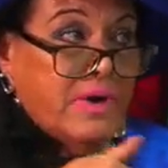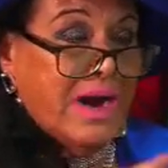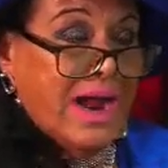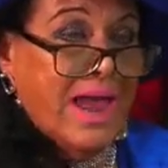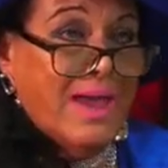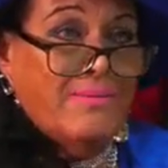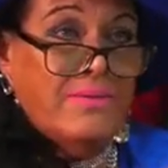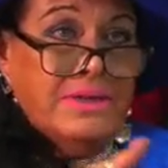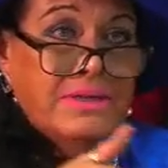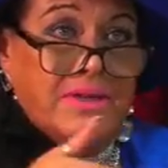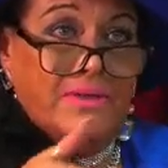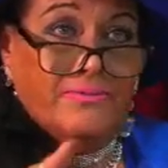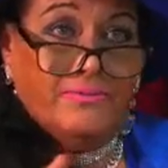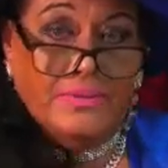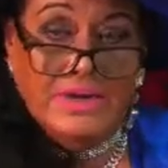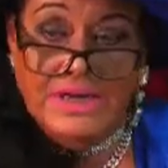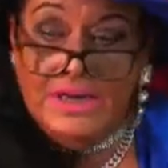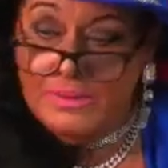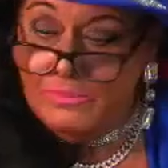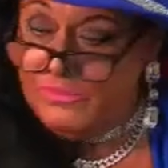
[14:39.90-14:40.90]
having the
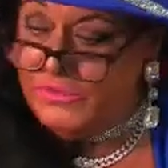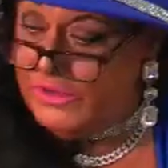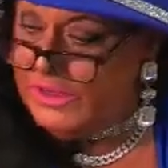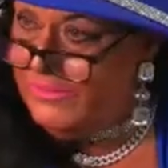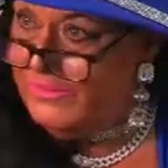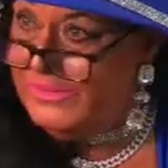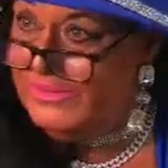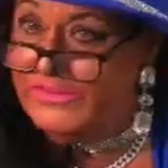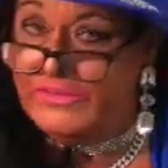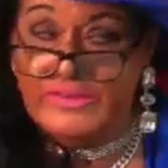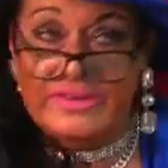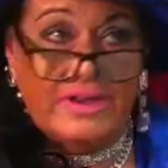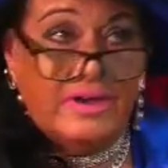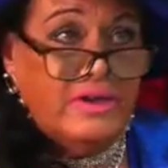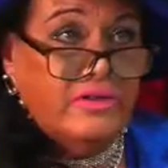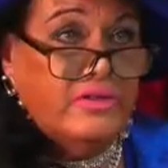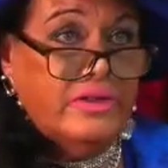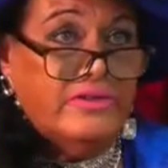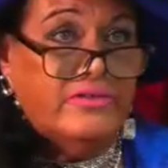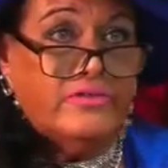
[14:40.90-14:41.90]
freedom to even sit
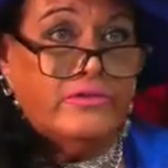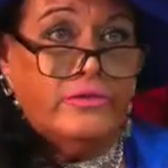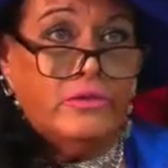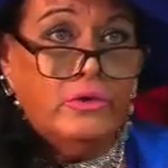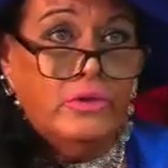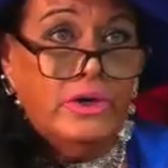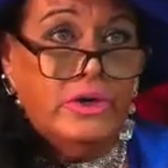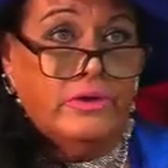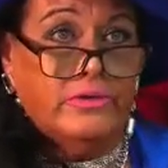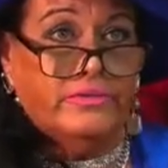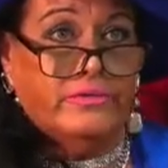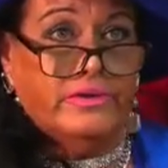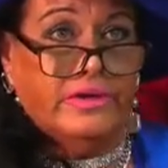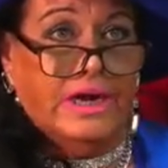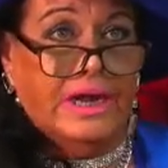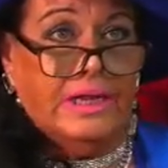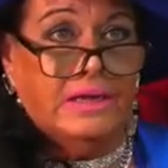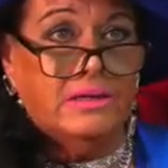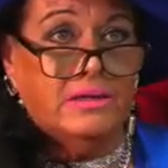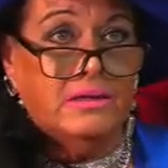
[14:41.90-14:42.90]
in the studio
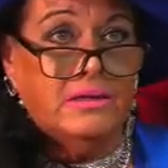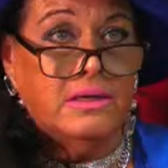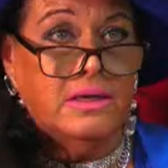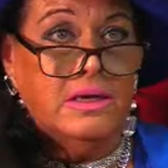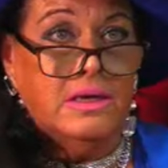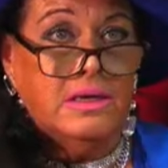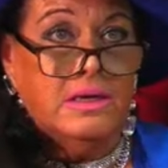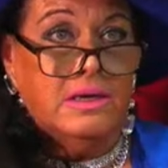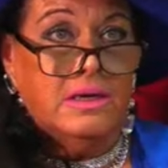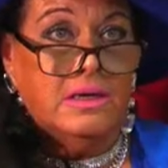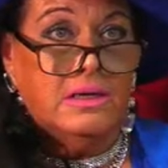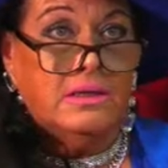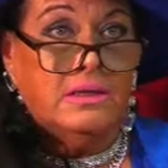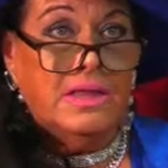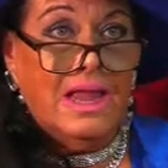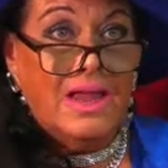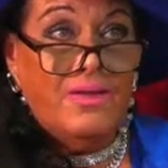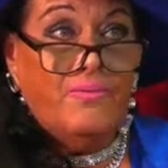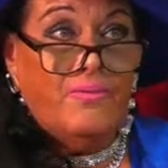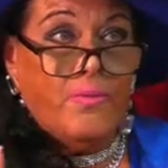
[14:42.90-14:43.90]
today.
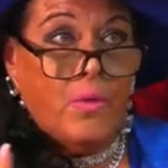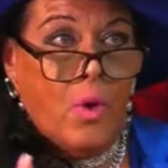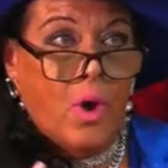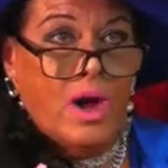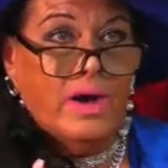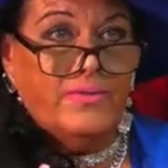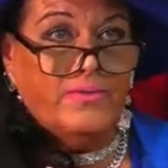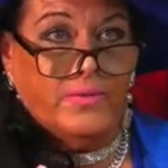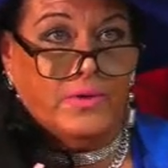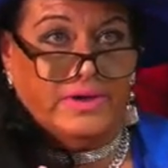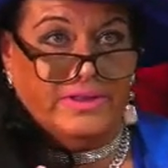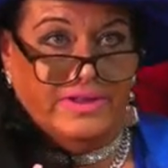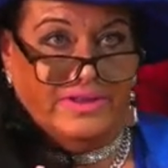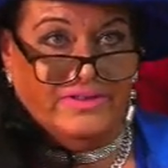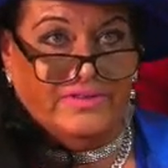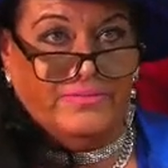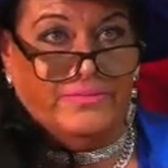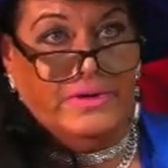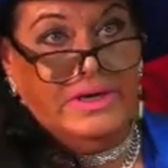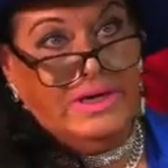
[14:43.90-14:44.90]
They fought for
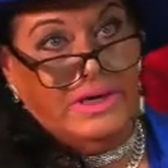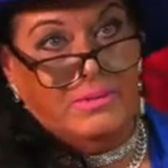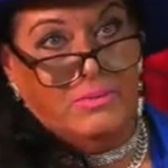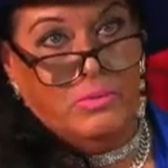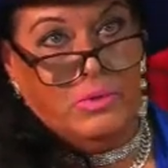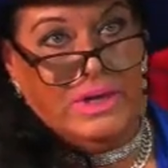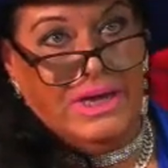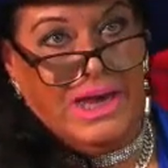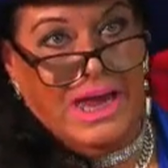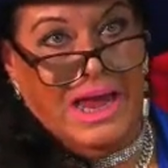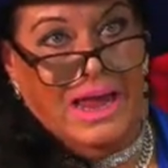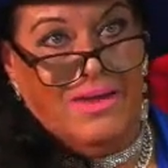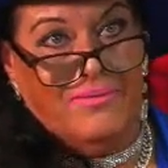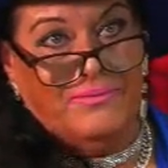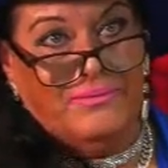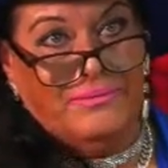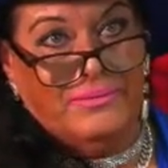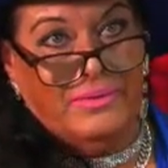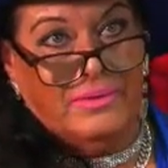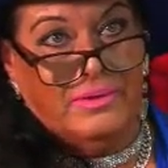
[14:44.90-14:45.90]
this freedom we have.
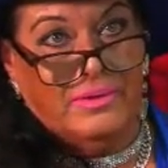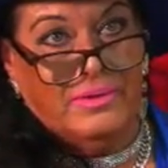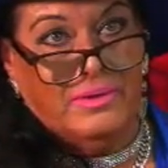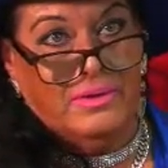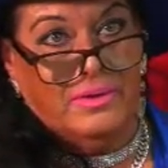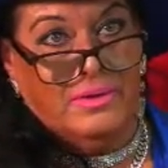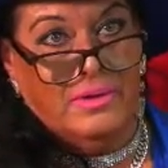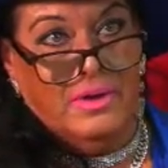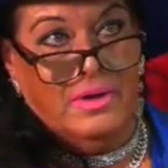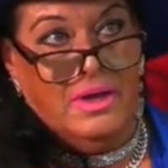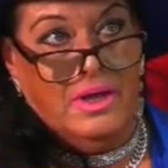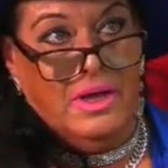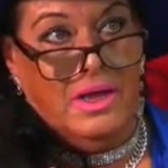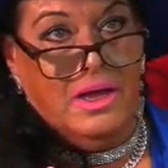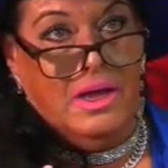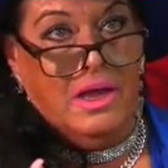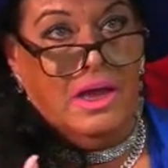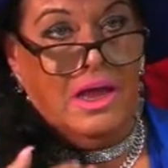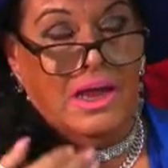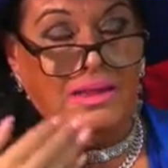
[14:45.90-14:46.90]
Oh yeah.
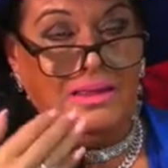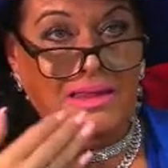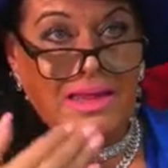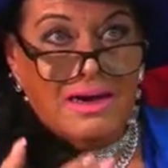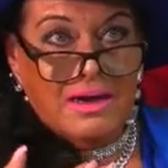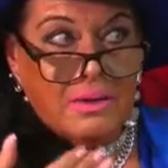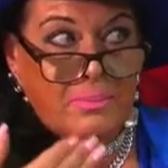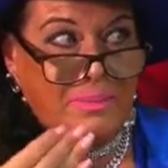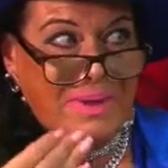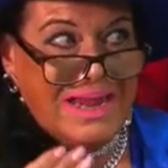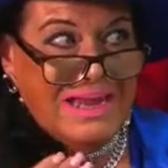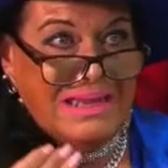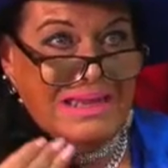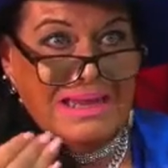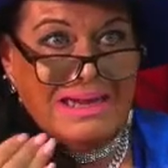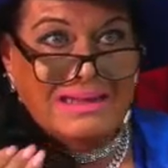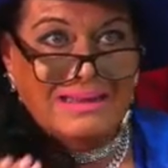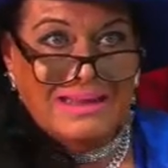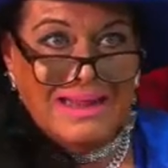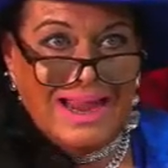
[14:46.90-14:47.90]
And they're being
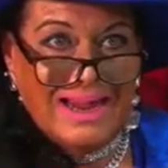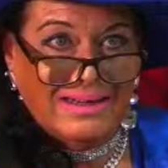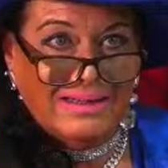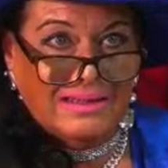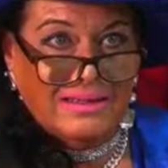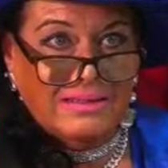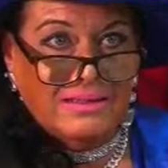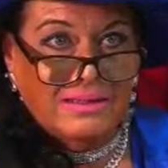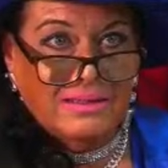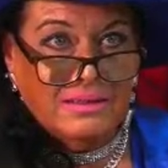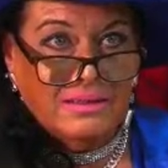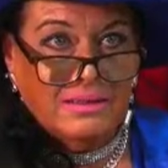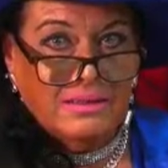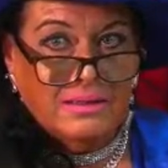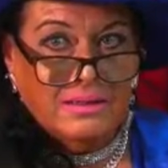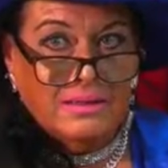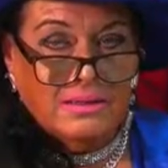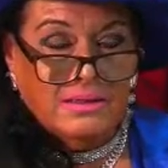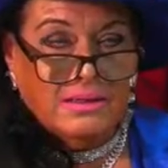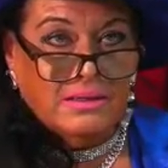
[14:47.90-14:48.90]
neglected
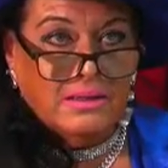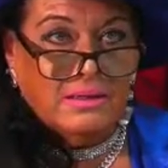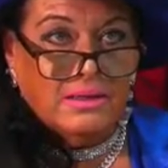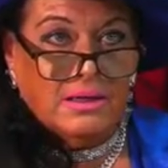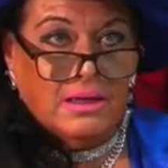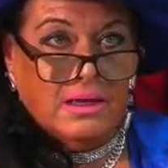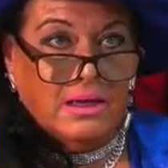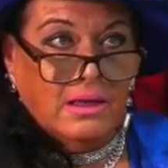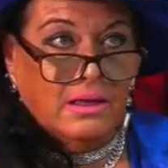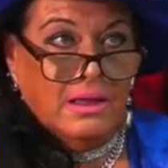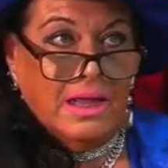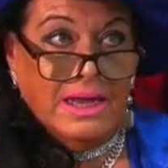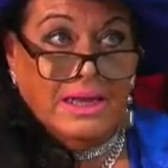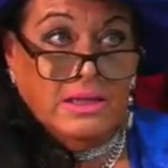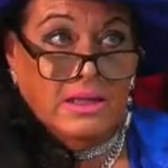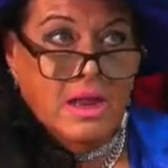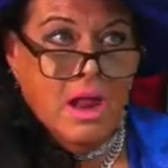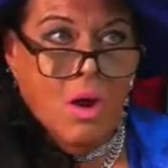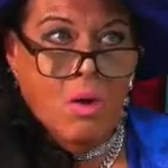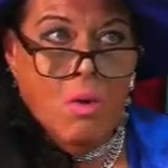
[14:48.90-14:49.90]

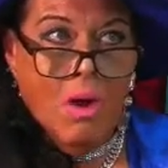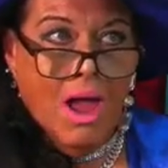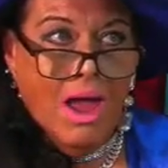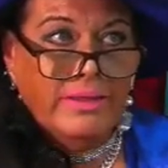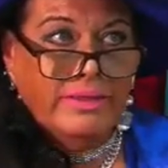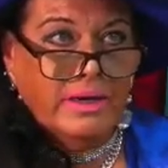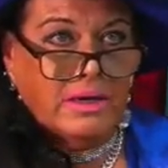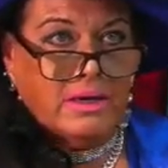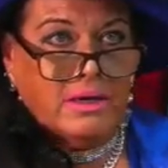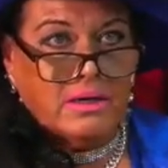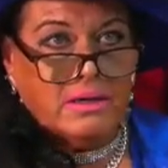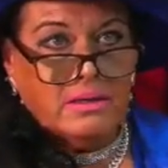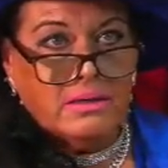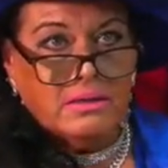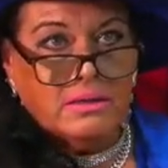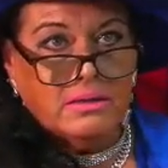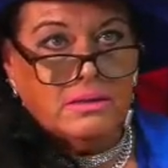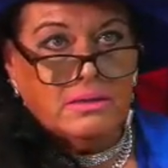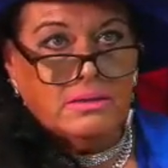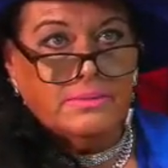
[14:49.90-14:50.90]
like no other.
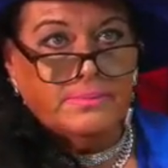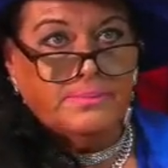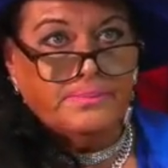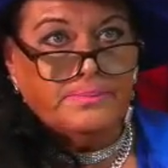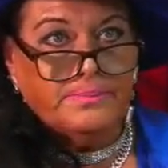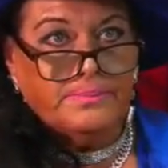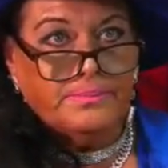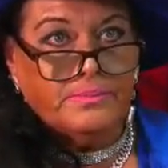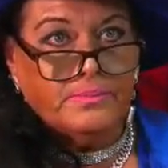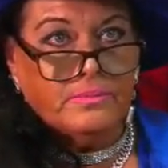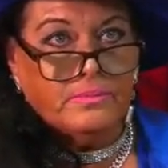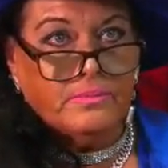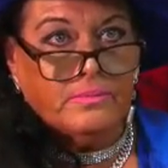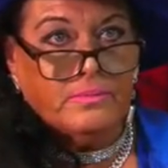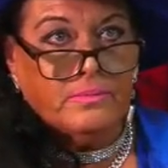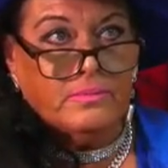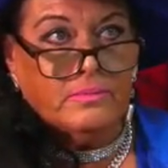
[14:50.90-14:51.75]
Yeah.